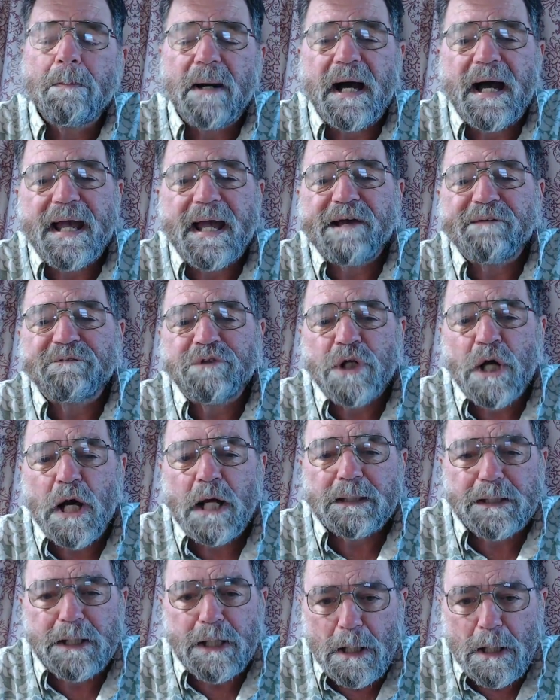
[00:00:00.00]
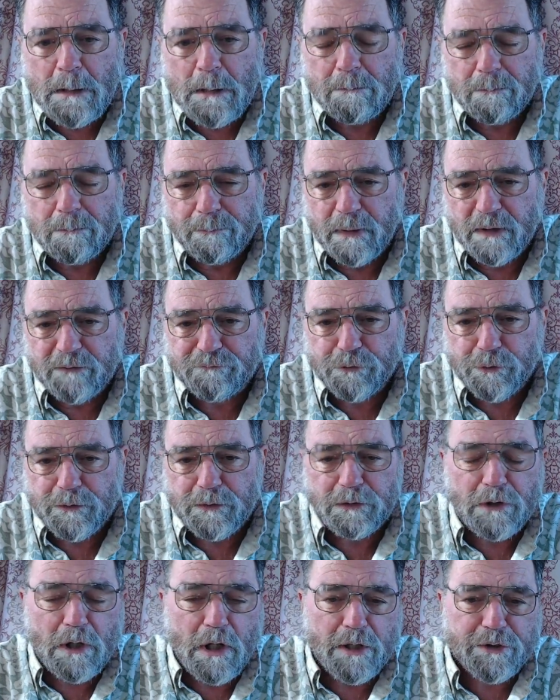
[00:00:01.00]
I have not come but for
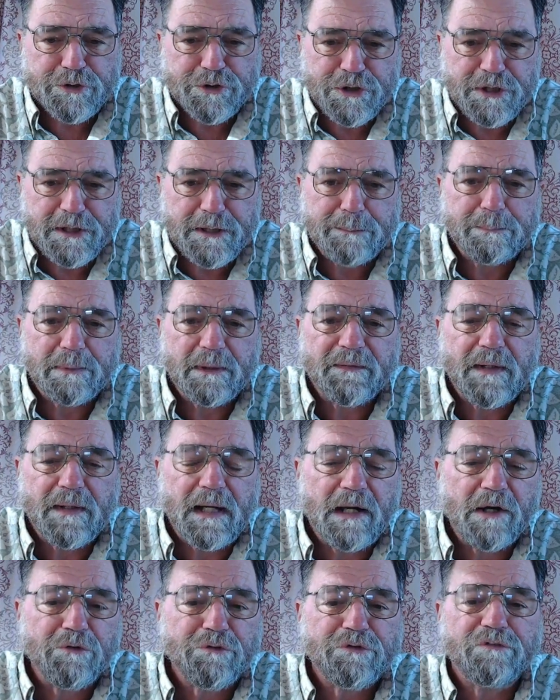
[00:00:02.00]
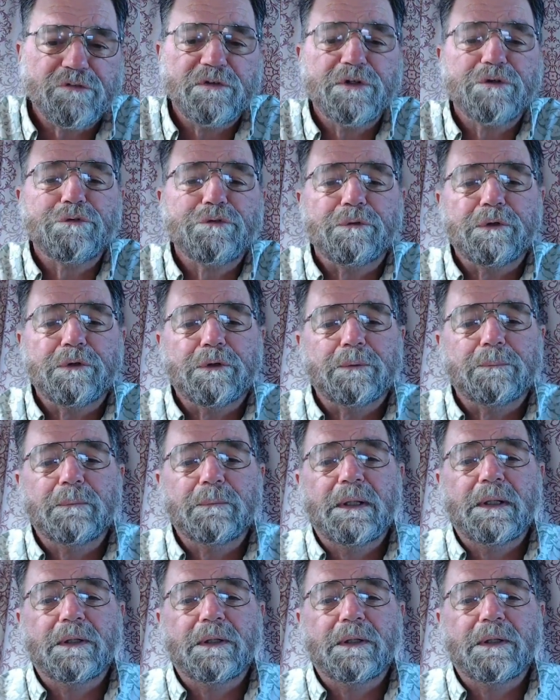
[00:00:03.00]
the lost sheep of the house of Israel.